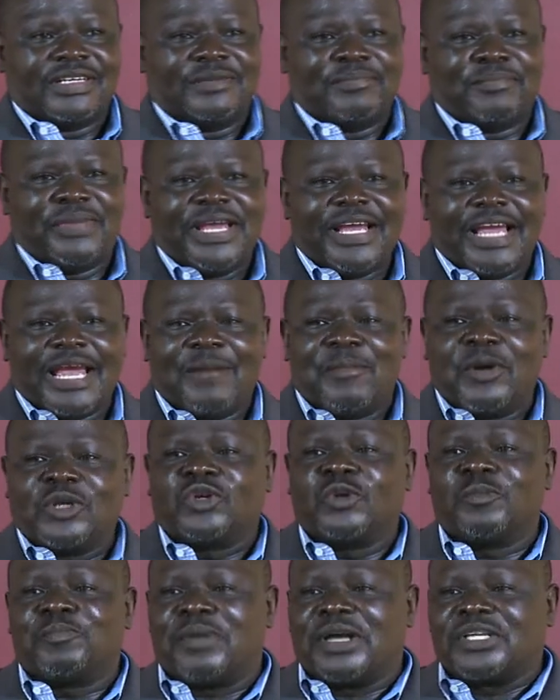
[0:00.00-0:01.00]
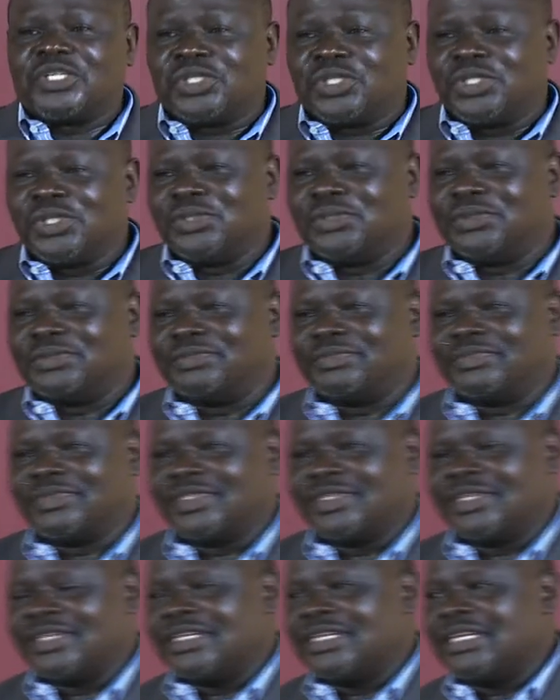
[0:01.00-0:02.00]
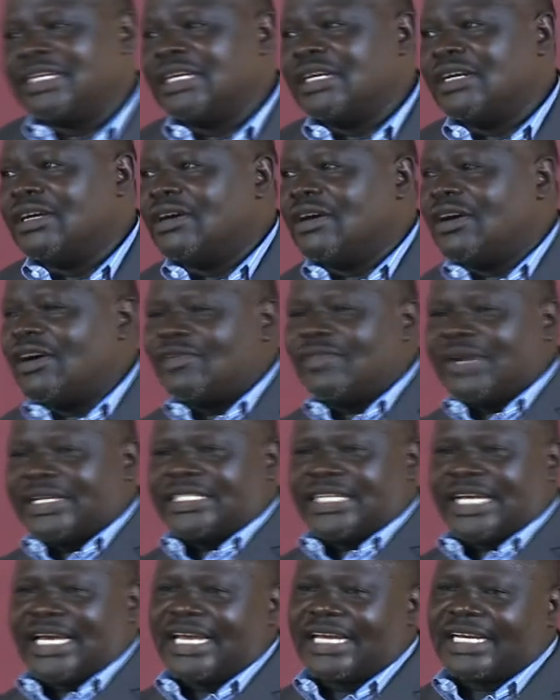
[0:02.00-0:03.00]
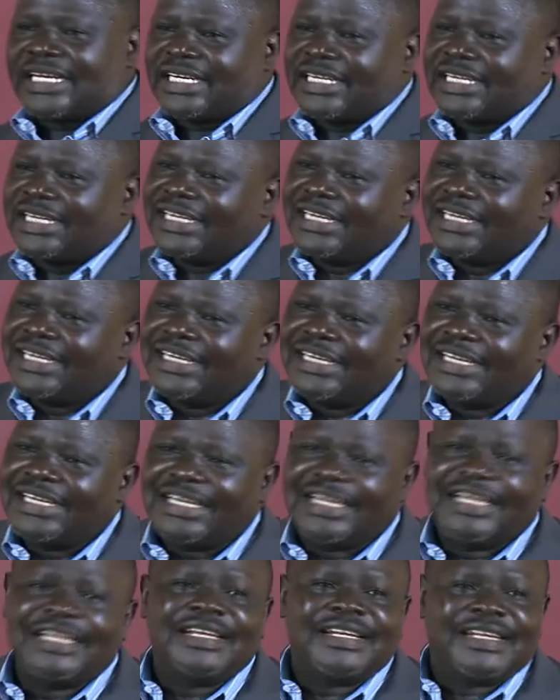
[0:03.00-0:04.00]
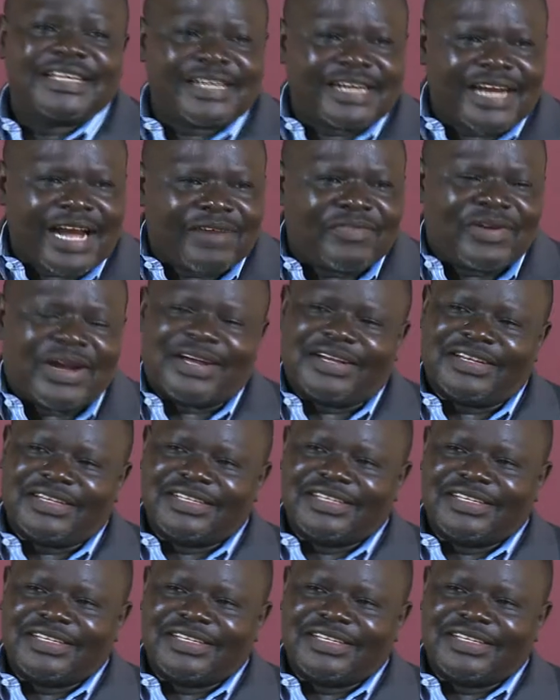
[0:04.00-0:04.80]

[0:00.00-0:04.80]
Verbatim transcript: being able to pursue, overtake, and recover